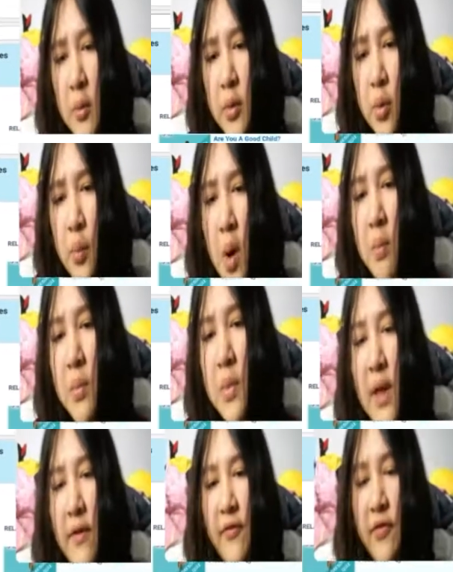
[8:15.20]
Your mom
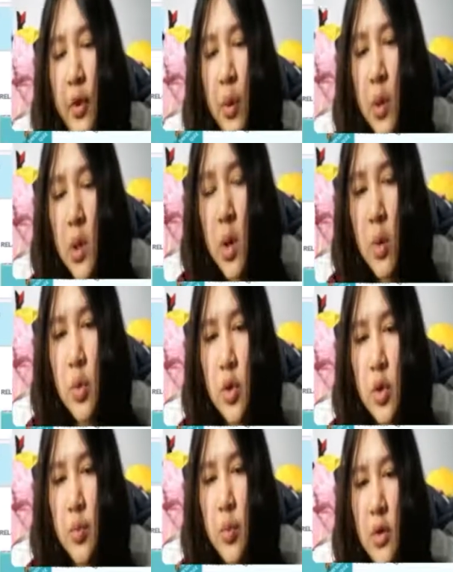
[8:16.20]
left you alone with
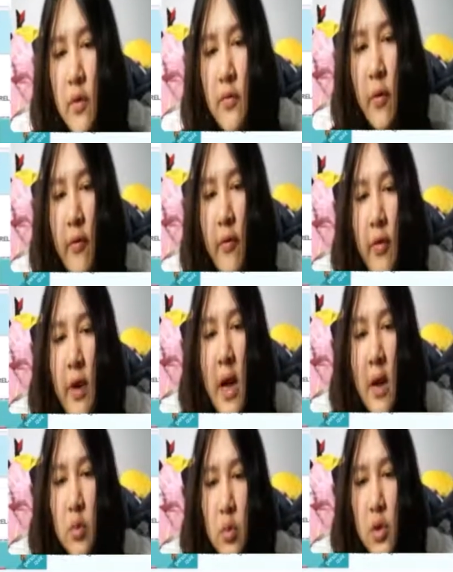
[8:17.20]
your brother for three
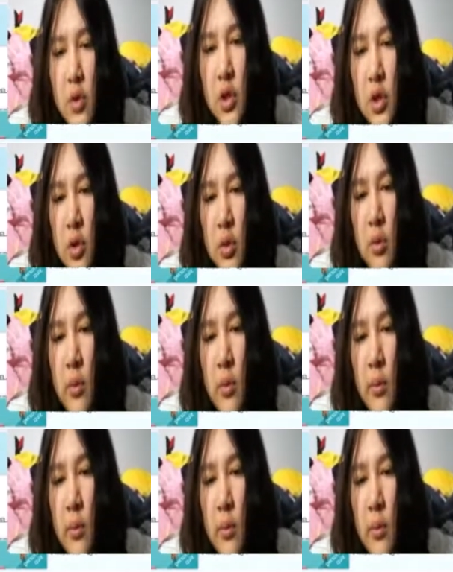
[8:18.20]
hours, what do you do?